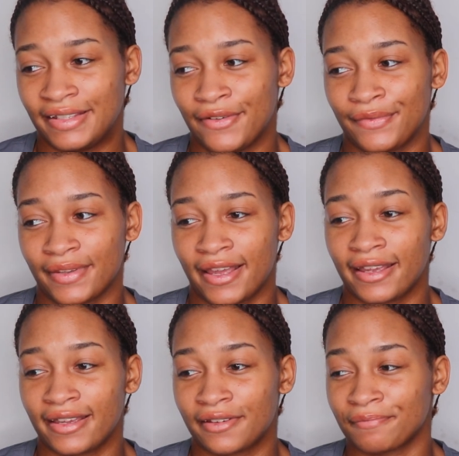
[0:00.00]
don't
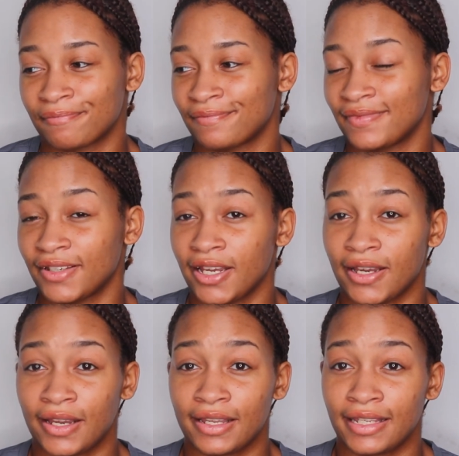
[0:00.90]
like
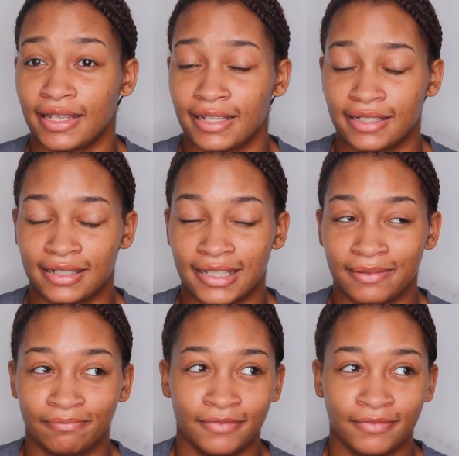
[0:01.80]
heat.